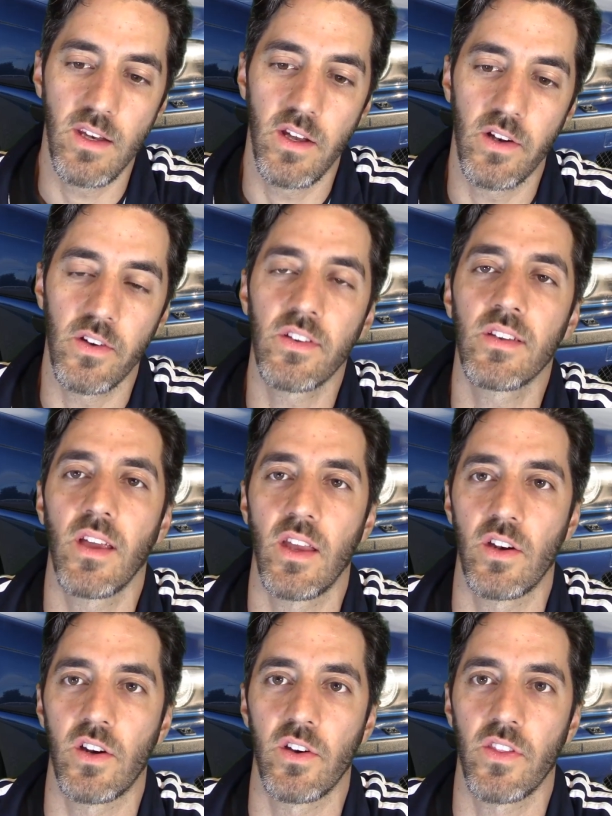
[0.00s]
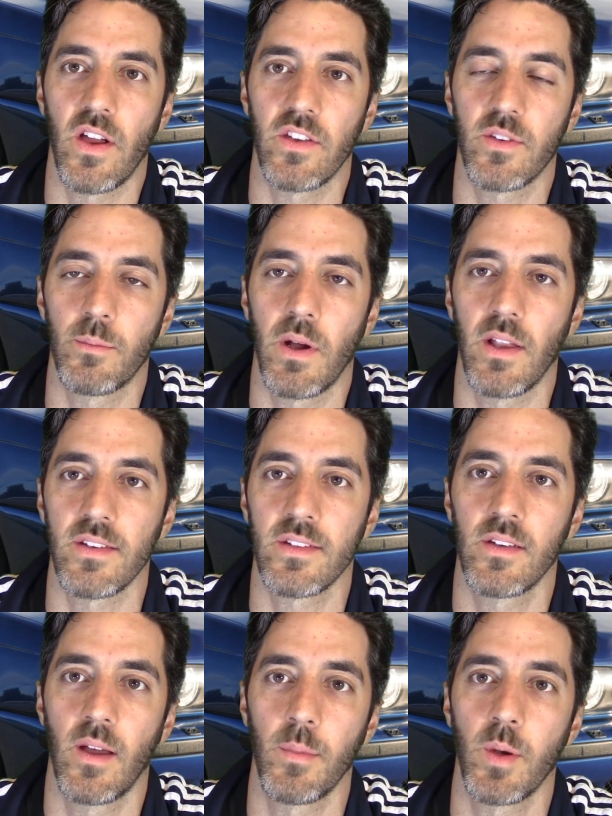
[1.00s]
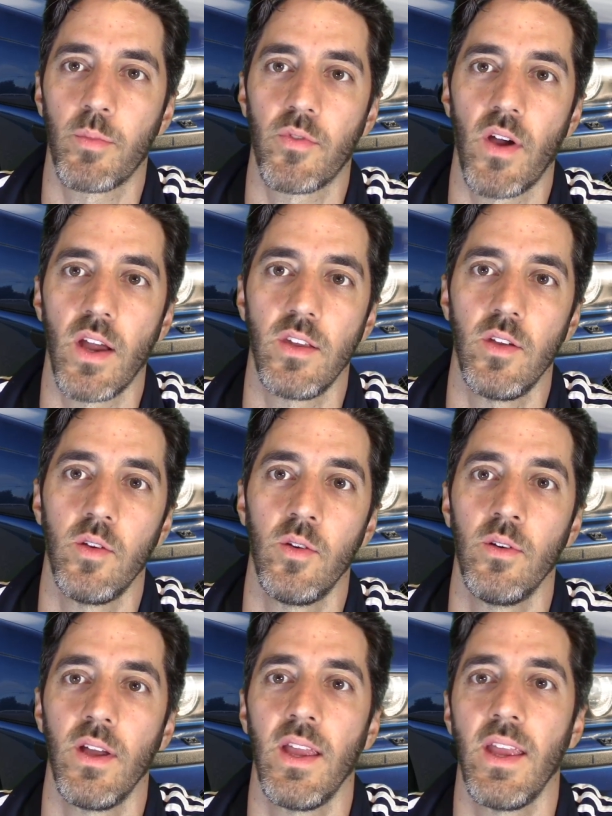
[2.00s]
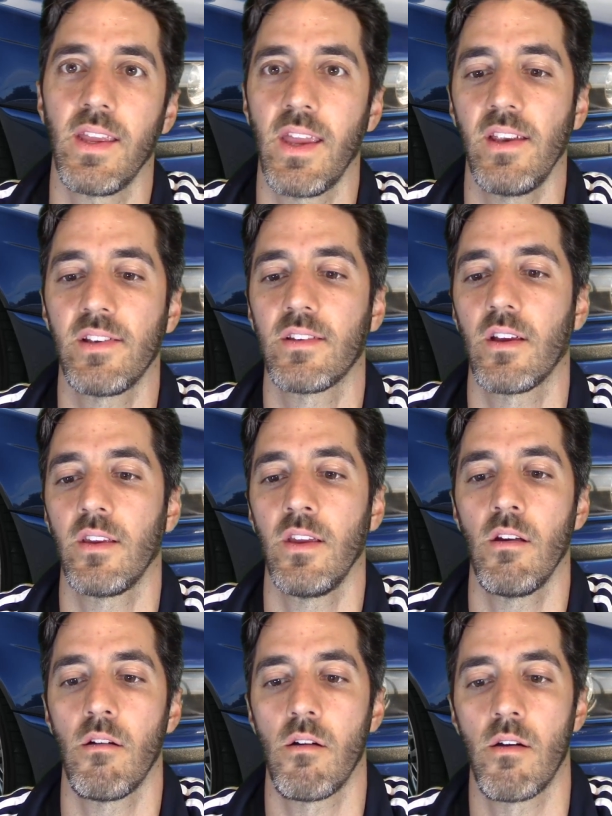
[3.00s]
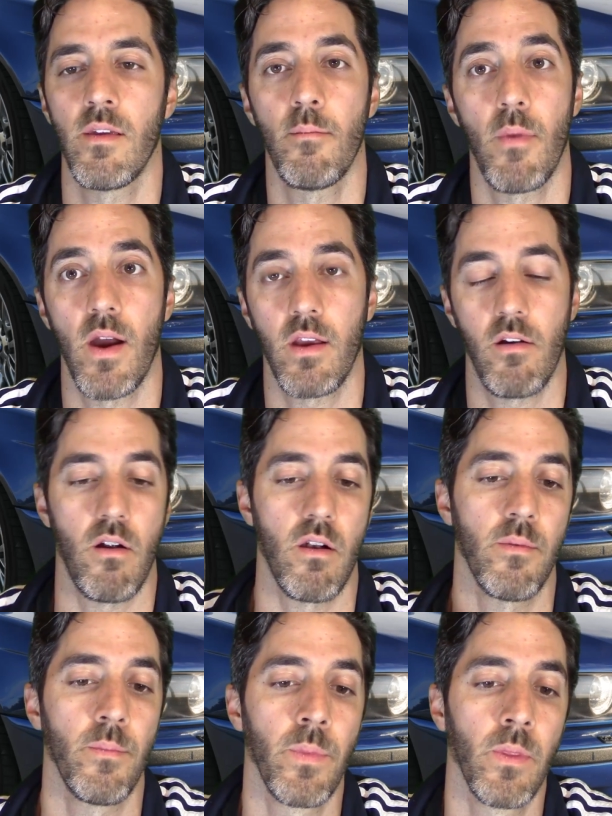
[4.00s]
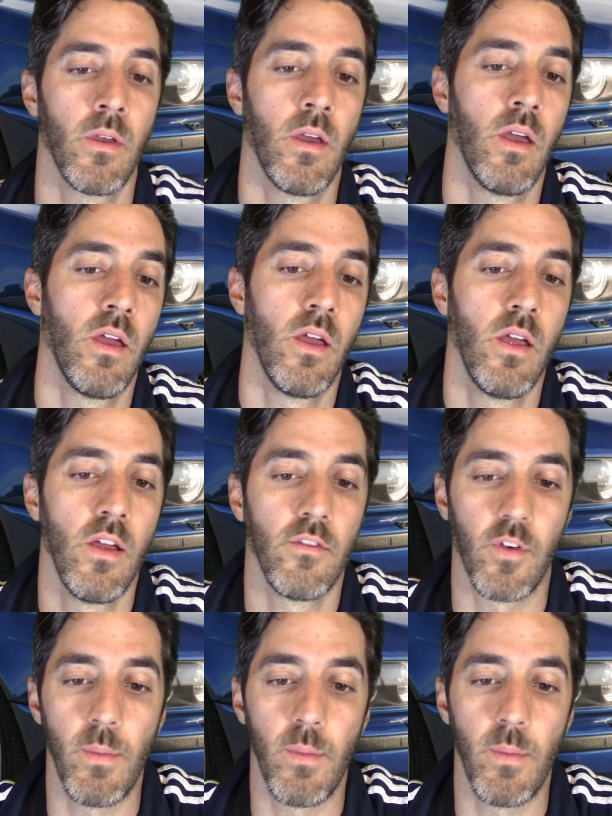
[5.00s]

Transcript: years and 100,000 miles? I'm going to provide you a case study on my car. For